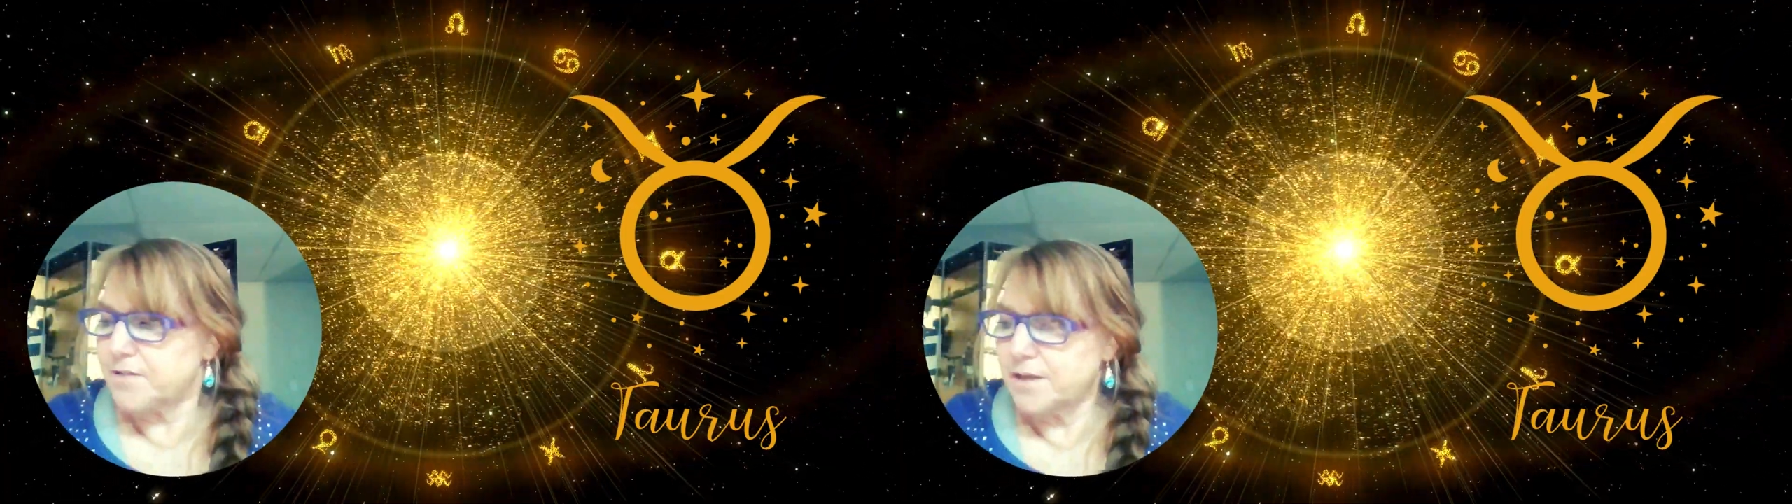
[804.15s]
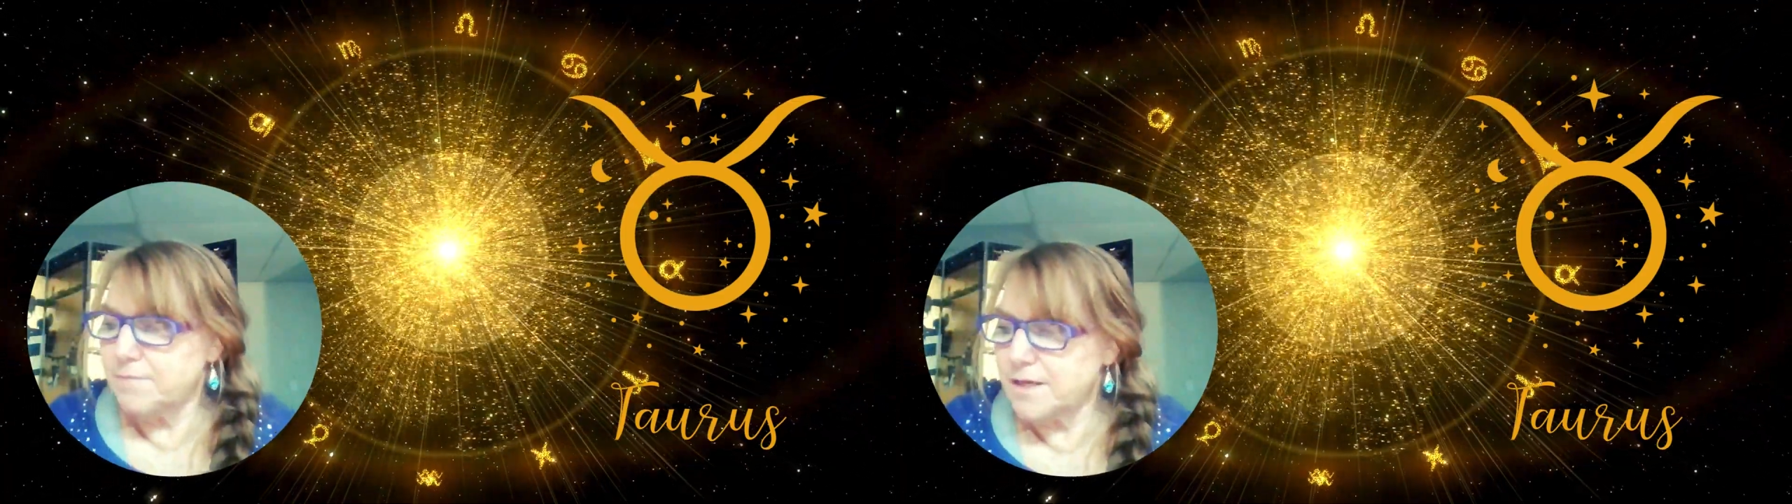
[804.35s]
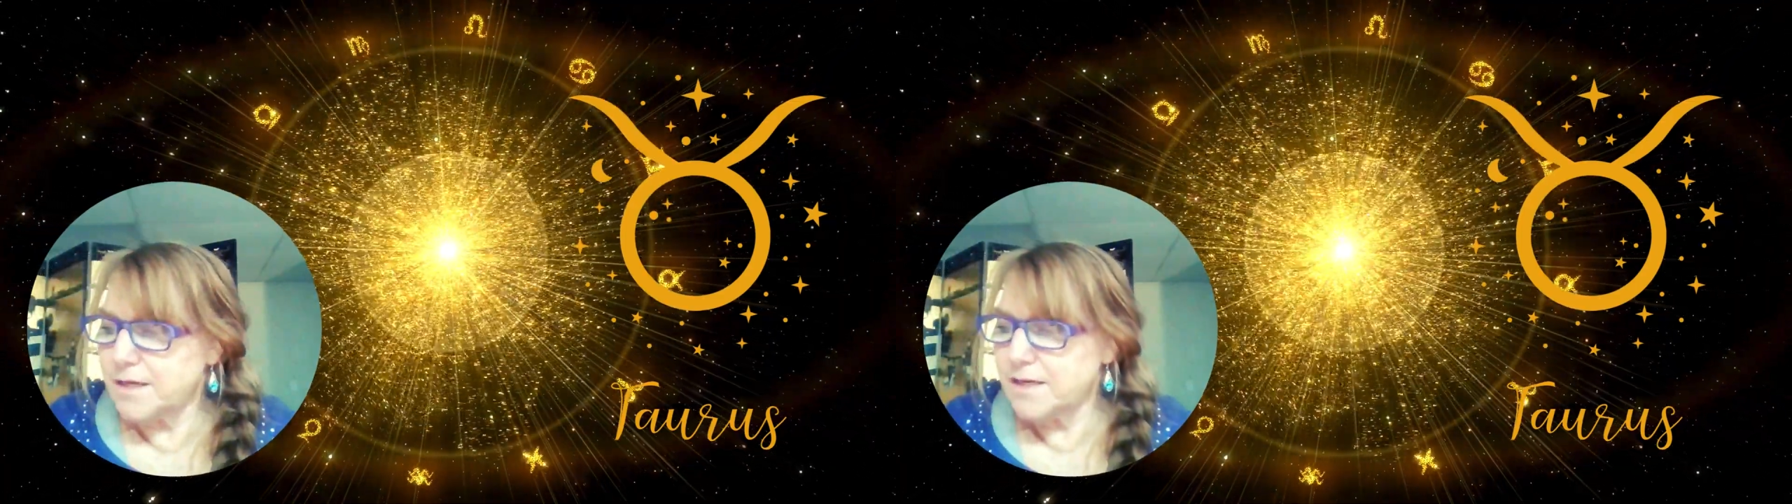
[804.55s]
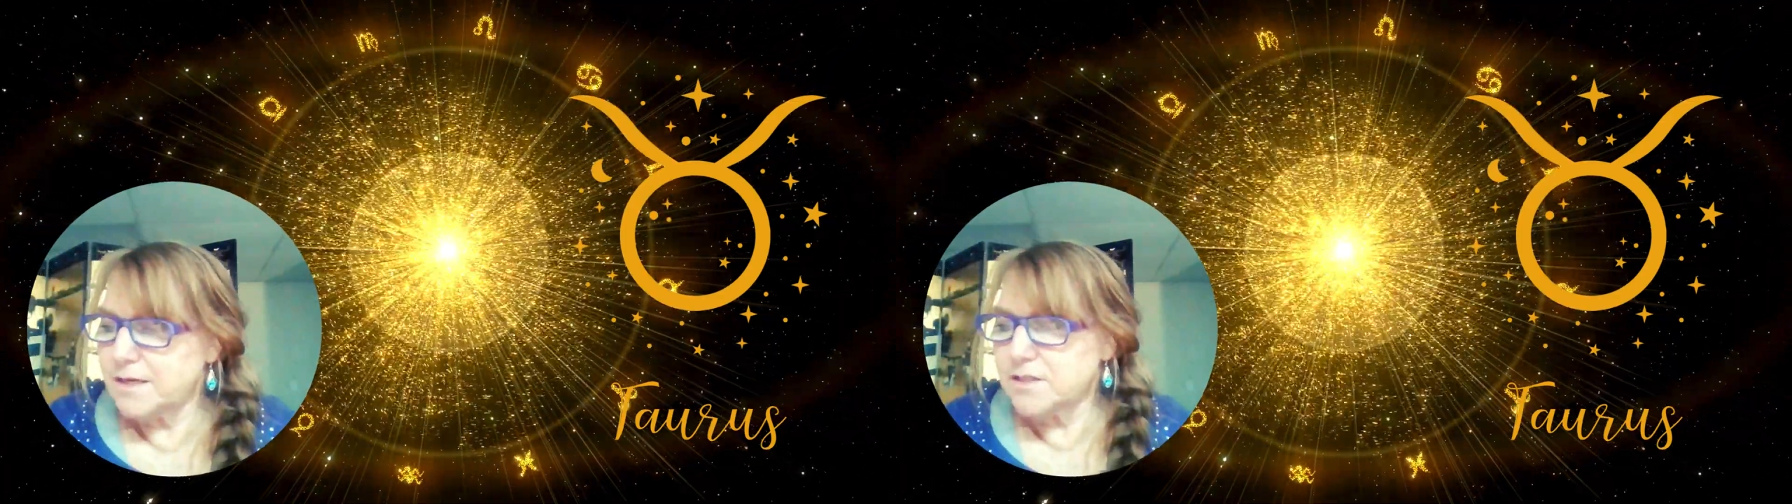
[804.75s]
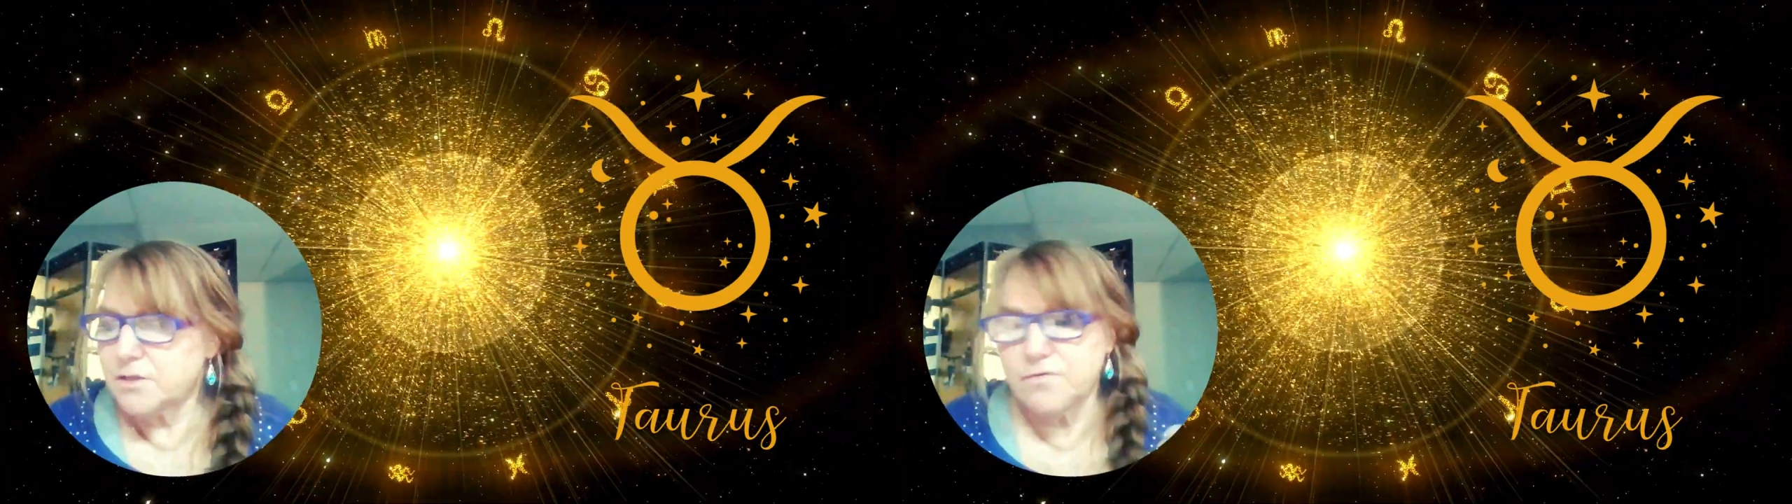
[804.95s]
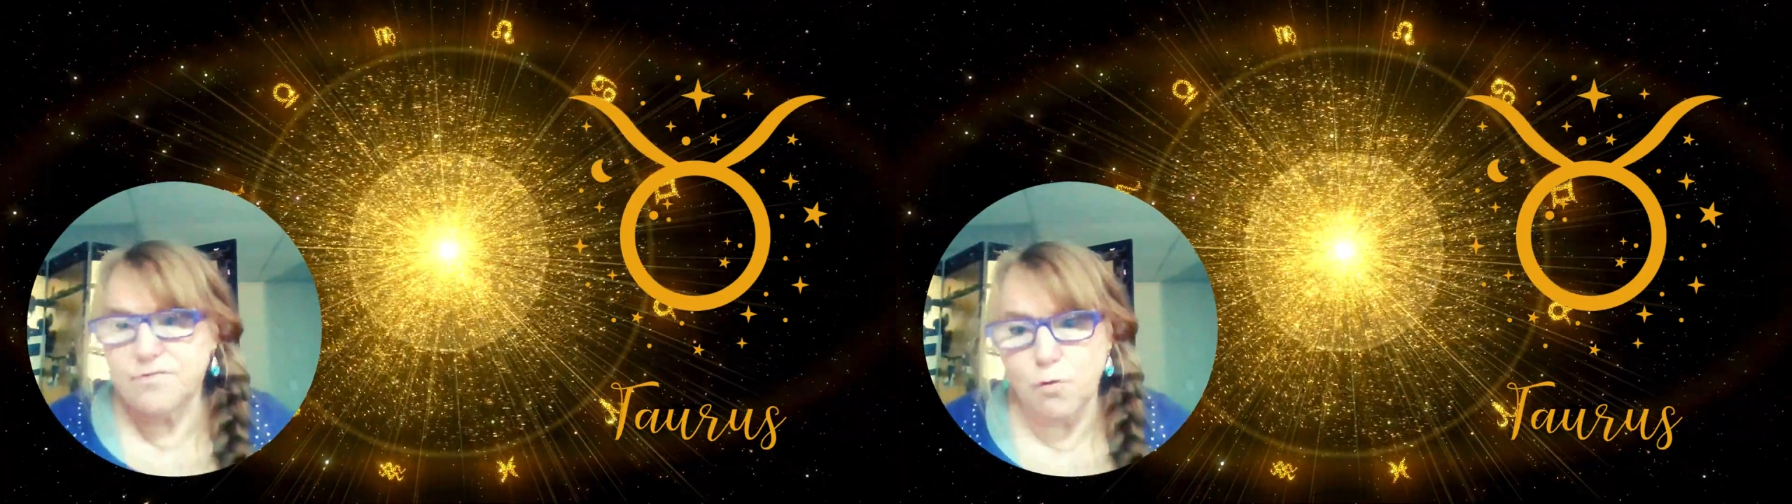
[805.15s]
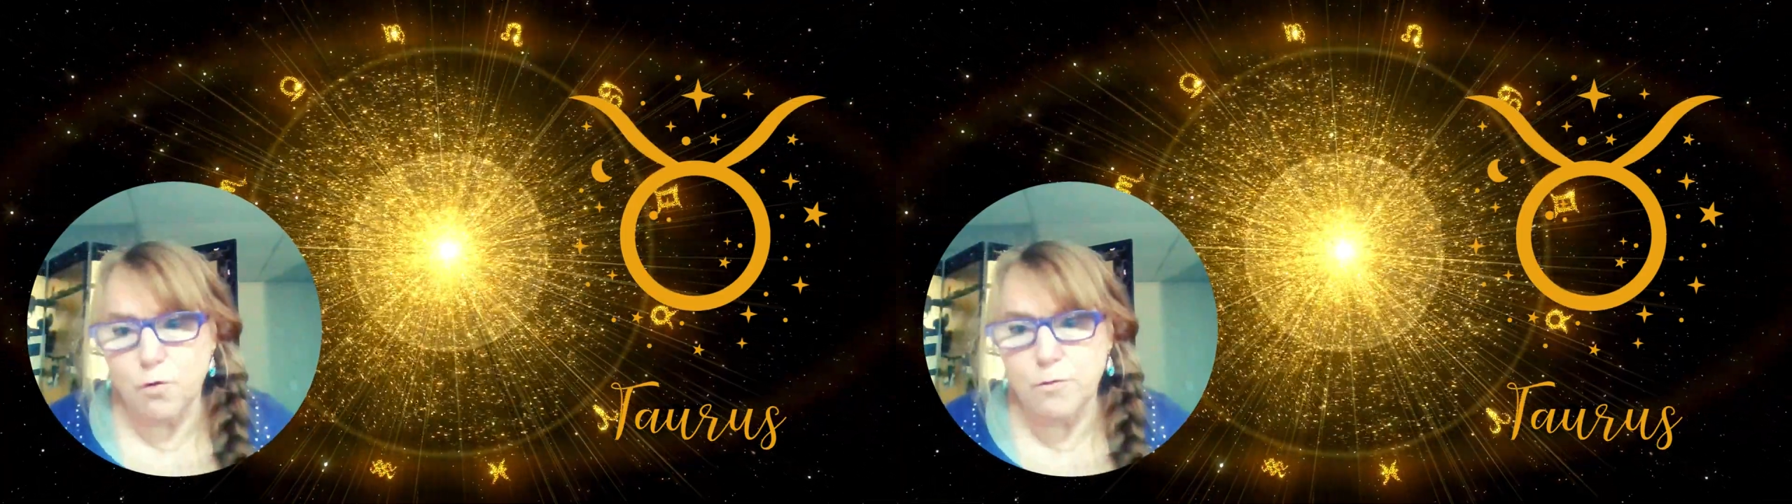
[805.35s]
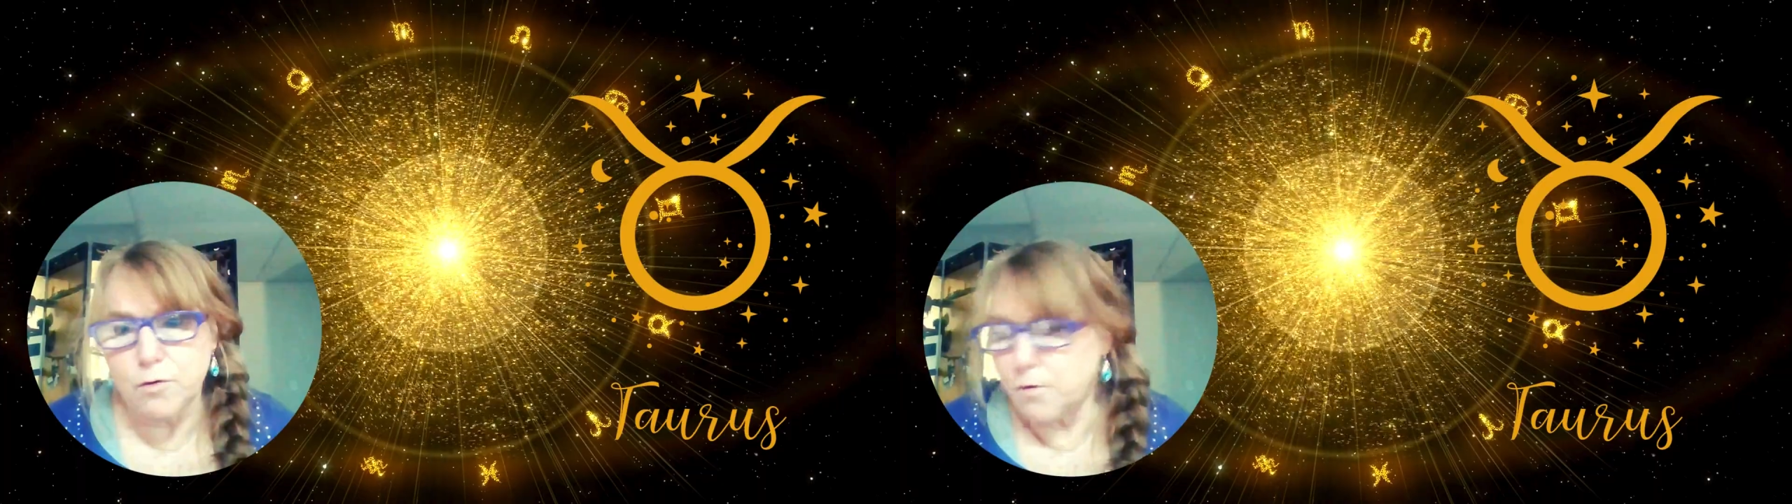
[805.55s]
committing to
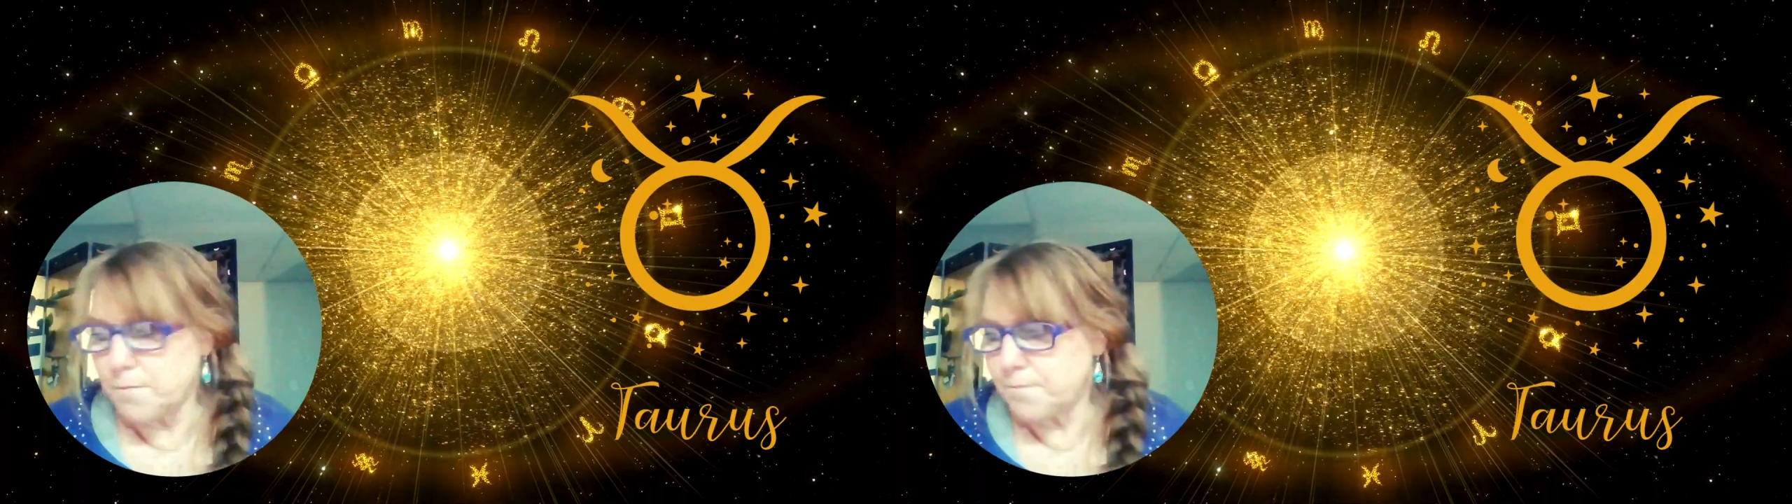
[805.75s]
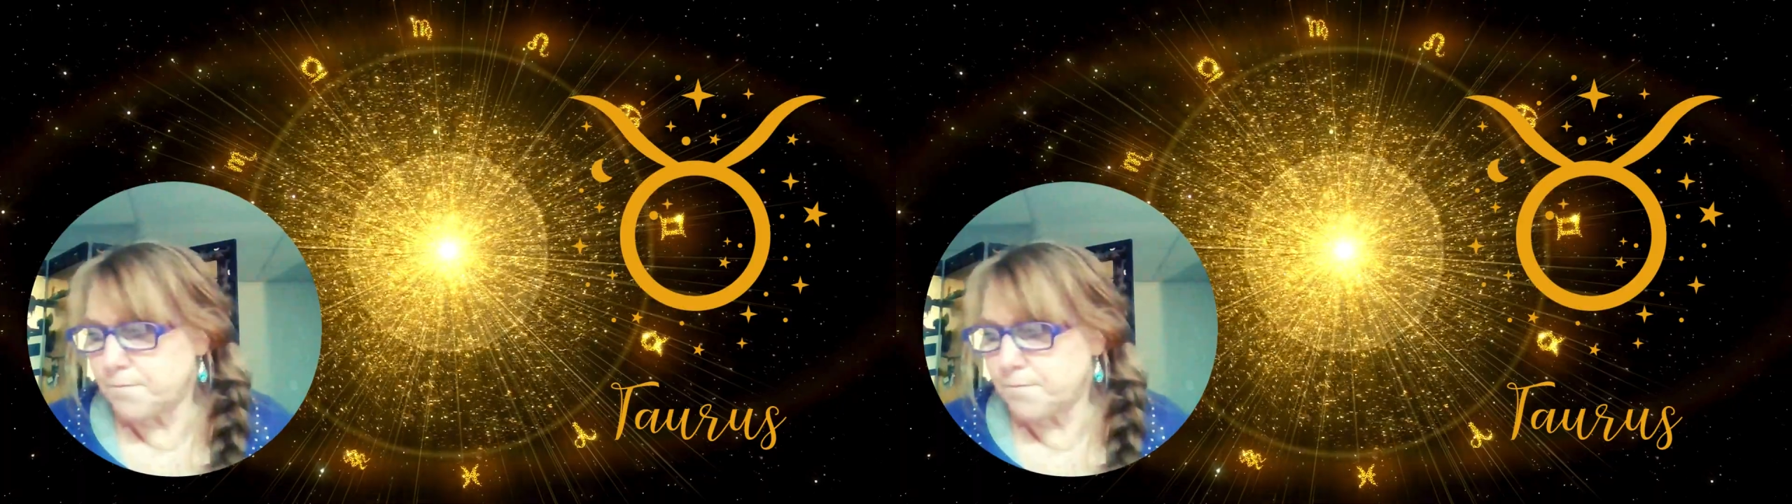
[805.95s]
formal